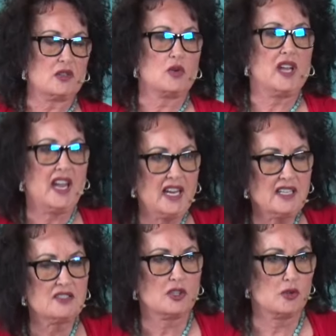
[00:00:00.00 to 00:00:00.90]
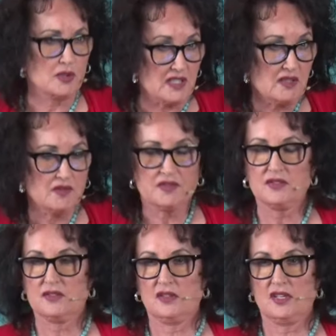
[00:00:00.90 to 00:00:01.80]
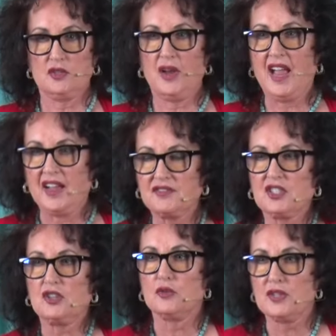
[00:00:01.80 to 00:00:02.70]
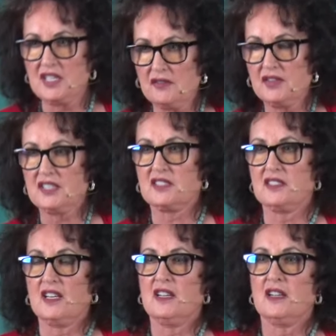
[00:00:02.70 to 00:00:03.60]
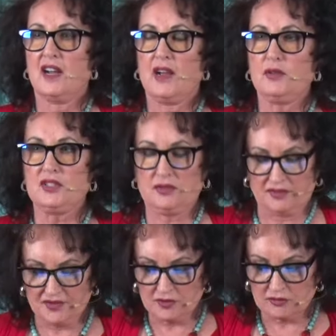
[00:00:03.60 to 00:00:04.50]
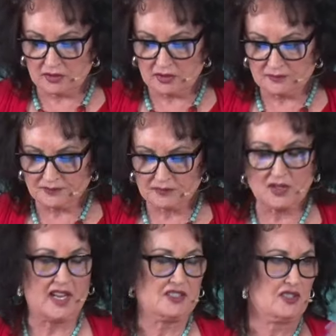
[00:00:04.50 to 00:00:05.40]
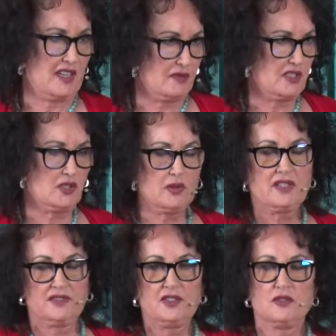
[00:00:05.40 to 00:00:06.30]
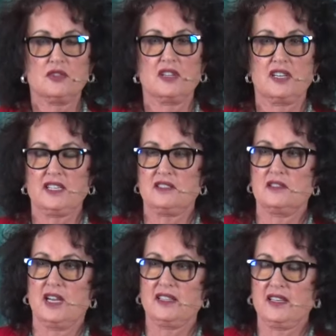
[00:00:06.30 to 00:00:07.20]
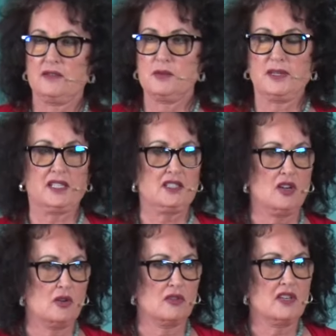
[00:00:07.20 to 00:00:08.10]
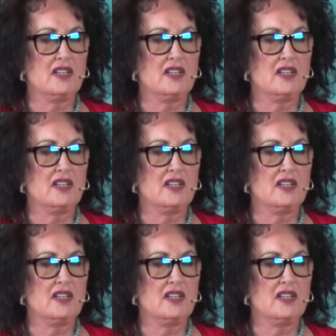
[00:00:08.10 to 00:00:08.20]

okay to grieve. You have to grieve. It's I went to a funeral actually, I was doing a funeral, and I, I let everybody know